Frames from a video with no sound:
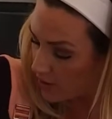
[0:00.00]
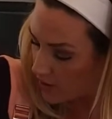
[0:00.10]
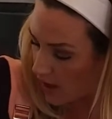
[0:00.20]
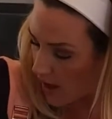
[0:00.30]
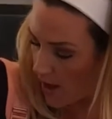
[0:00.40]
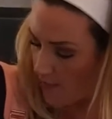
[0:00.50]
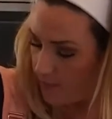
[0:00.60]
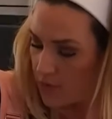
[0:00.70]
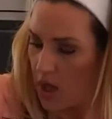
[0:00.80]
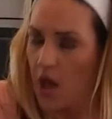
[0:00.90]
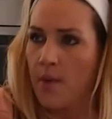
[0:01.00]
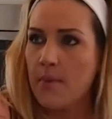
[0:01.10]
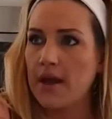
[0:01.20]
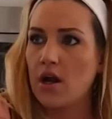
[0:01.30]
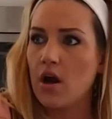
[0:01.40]

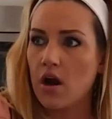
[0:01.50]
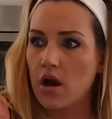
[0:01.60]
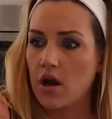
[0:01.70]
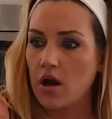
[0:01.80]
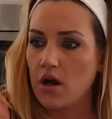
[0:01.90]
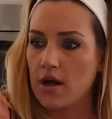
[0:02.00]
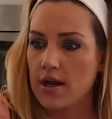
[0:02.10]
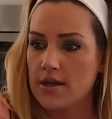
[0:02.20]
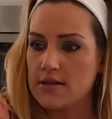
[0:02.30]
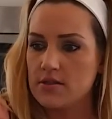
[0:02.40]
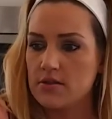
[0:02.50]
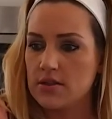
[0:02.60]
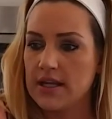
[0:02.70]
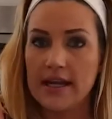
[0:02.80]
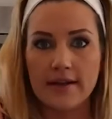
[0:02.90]
My car is
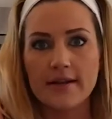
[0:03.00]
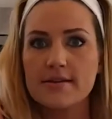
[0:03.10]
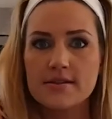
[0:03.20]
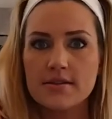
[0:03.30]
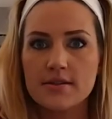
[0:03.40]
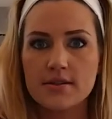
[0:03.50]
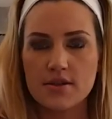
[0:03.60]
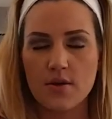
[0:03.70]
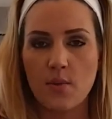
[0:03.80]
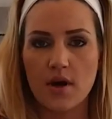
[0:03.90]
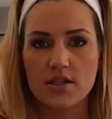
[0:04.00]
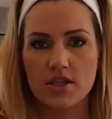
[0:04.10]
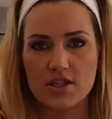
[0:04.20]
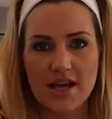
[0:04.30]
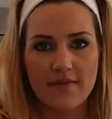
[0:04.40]
keyless, so it works to
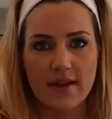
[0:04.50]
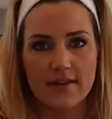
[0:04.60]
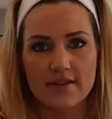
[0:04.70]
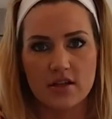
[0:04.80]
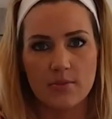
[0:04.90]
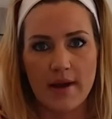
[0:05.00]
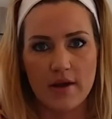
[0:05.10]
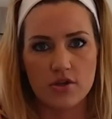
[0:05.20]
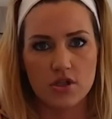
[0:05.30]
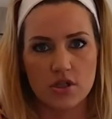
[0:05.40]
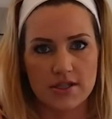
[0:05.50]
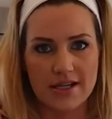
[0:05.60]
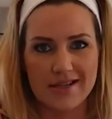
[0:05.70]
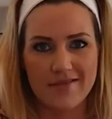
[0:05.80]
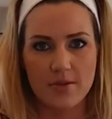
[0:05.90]
just have like this little pouch, because I just
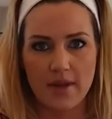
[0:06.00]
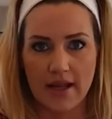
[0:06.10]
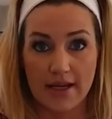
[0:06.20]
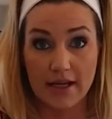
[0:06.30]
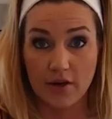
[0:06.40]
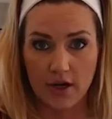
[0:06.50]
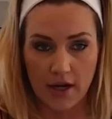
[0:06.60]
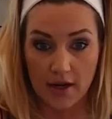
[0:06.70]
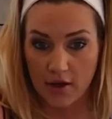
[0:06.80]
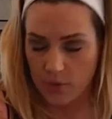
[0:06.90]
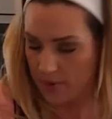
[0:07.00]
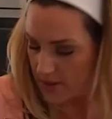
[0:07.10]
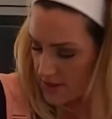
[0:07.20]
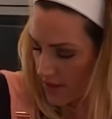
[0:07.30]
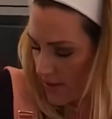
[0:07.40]
have to be like near it and it
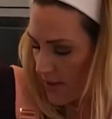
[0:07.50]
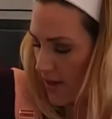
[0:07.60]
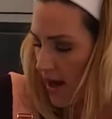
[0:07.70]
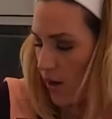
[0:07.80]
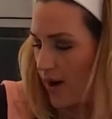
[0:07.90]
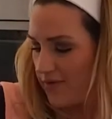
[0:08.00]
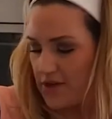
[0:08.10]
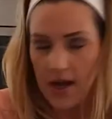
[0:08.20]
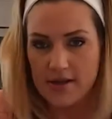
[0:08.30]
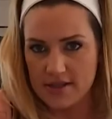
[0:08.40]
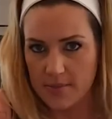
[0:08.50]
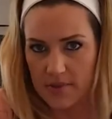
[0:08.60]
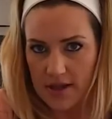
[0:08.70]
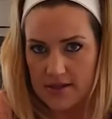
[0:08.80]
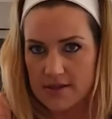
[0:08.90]
opens. I don't have to unzip
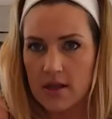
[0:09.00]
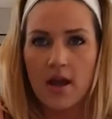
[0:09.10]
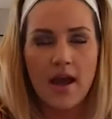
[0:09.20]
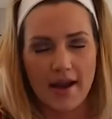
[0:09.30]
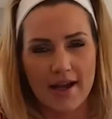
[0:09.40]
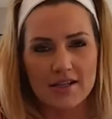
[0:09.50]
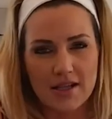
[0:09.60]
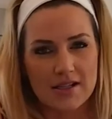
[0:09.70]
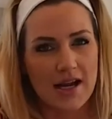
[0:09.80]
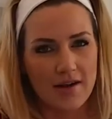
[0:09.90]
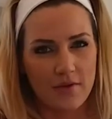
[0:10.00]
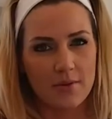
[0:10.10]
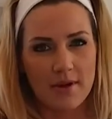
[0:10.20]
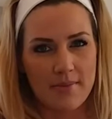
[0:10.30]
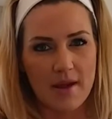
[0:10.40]
this. I guess that's kind of one of
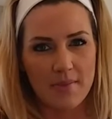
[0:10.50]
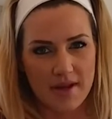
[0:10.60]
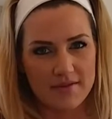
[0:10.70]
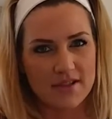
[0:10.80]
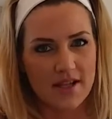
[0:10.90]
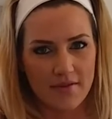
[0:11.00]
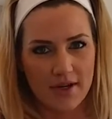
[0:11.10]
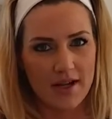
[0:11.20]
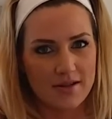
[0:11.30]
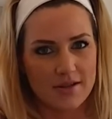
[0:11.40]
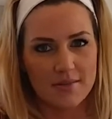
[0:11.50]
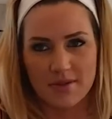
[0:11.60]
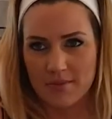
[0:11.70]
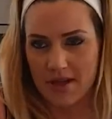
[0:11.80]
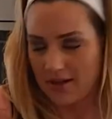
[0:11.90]
my pet peeves, is having to unzip
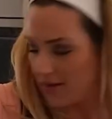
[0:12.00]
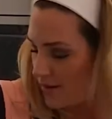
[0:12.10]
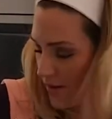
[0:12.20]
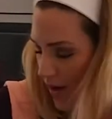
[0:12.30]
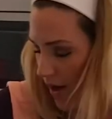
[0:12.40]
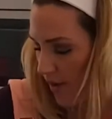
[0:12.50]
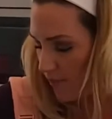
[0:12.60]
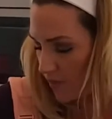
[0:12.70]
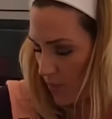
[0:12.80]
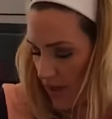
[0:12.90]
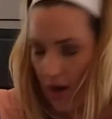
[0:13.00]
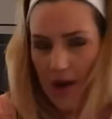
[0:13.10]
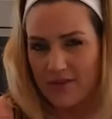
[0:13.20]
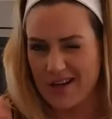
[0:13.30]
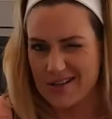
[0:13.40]
something. But I don't have
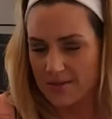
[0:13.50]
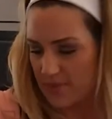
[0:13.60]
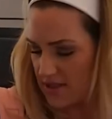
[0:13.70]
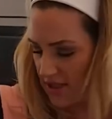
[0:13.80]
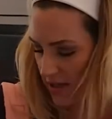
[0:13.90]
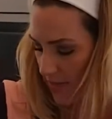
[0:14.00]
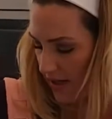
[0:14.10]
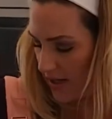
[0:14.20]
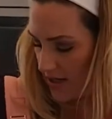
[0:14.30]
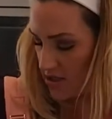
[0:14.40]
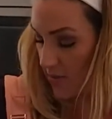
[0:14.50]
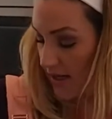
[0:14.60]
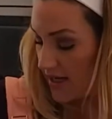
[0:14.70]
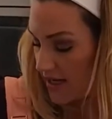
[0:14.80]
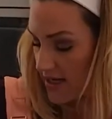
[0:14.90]
to unzip this to get my keys. So my
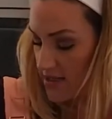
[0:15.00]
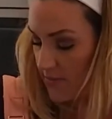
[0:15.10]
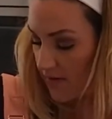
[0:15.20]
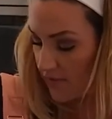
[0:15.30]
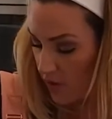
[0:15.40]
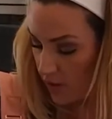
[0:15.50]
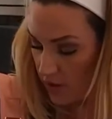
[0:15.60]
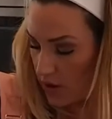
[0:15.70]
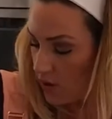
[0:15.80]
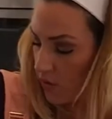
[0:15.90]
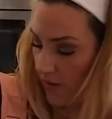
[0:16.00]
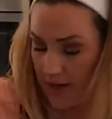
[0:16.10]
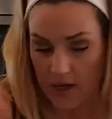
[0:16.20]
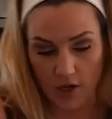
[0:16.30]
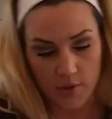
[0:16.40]
keys and my phone right here.